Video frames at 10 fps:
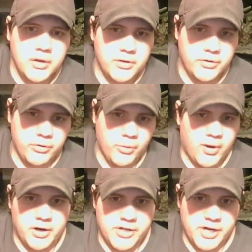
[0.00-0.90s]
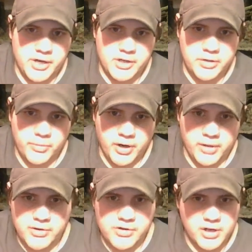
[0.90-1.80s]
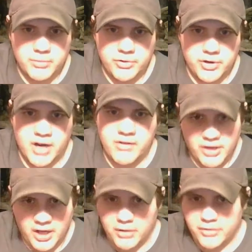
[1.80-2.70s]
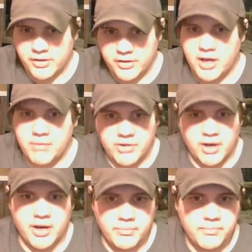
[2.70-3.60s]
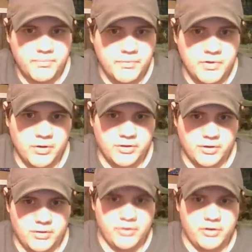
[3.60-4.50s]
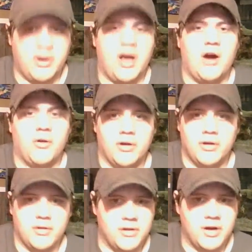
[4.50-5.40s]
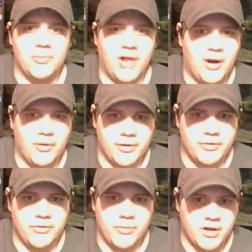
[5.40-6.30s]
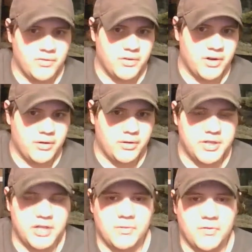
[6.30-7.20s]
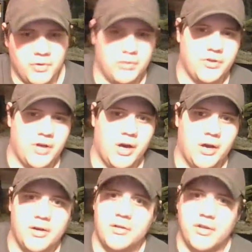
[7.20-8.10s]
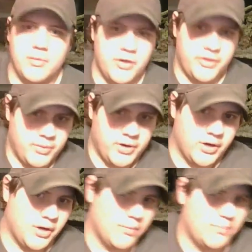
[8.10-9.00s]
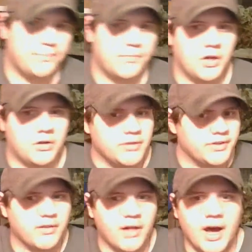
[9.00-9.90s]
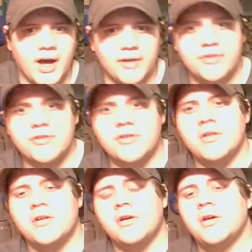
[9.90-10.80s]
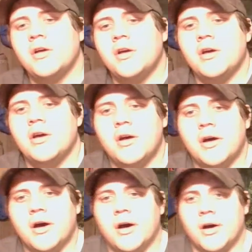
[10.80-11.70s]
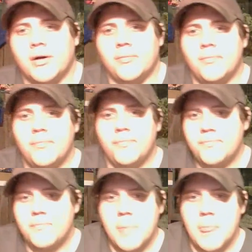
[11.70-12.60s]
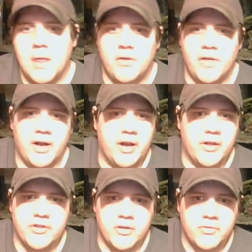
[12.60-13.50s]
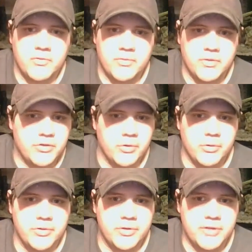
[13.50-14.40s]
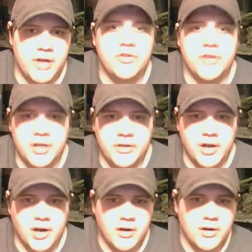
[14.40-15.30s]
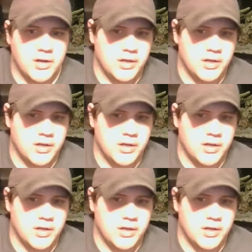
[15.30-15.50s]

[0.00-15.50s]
to do the water change, but I usually end up doing everything else at the same time, so it turns into an hour or a couple hours or whatever. I change my filter sock, clean my skimmer cup, clean the glass, all that kind of stuff, and throw the testing in there.